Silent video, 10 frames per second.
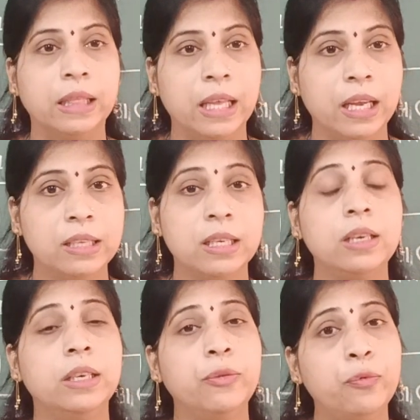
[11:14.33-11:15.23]
there is
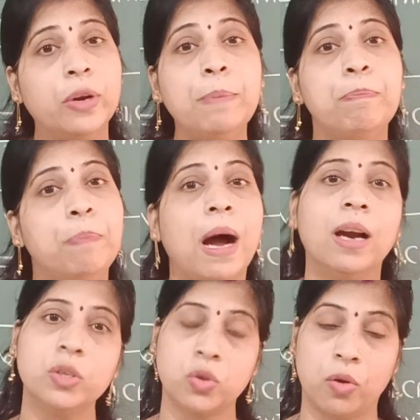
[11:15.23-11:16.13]
a different
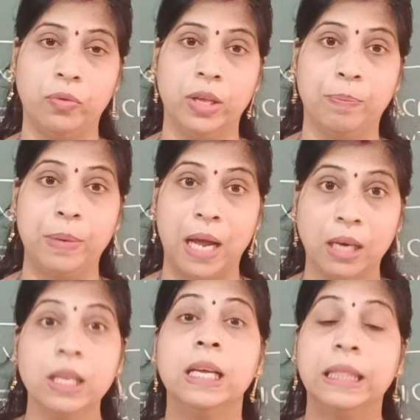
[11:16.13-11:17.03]
parts of the
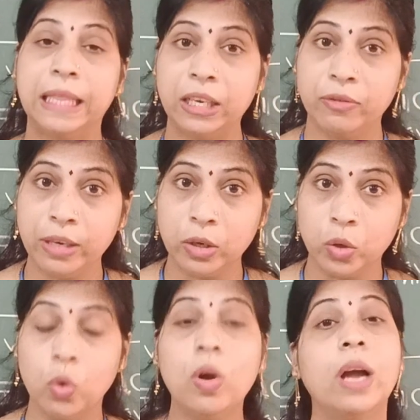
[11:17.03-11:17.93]
plant that will
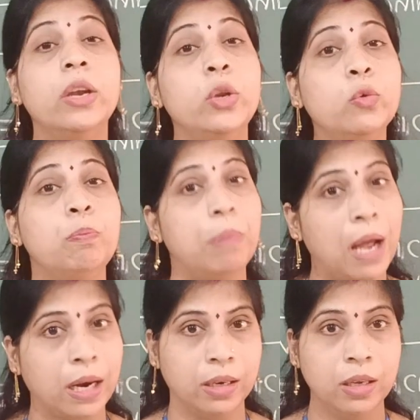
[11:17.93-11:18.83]
grow a new
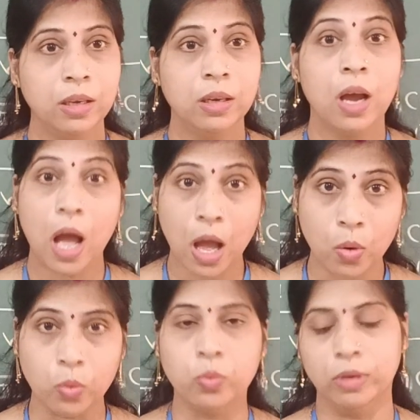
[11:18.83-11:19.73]
plant.
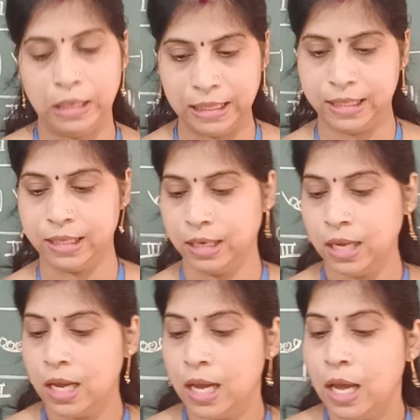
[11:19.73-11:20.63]
How? Listen.
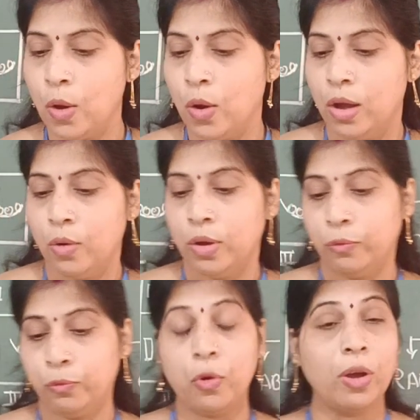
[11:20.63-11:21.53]

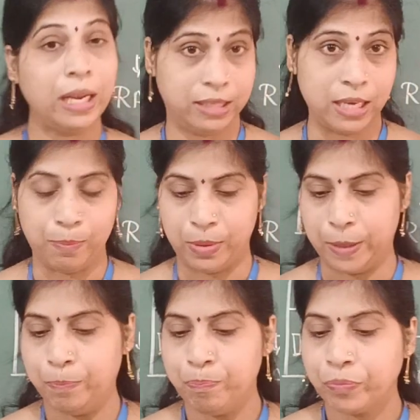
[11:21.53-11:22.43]
For
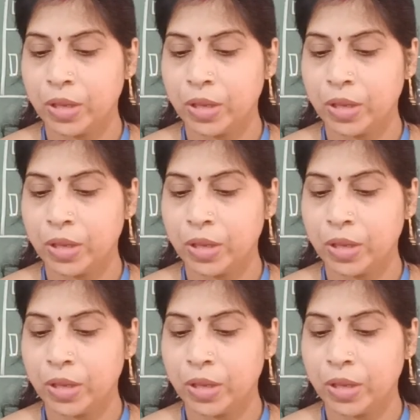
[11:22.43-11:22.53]
example,